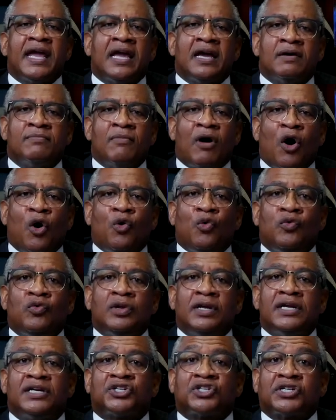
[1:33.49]
him
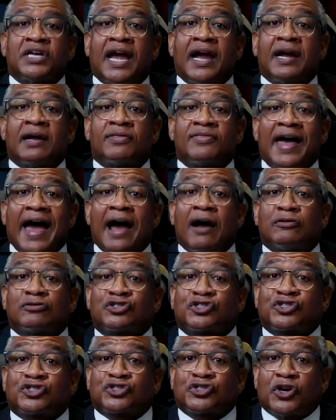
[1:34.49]
only shall thou
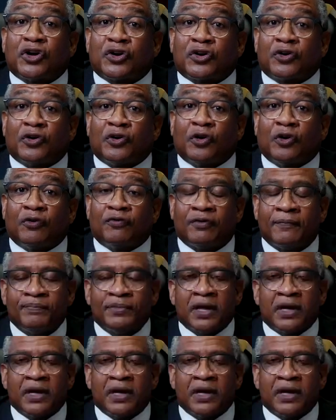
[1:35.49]
serve.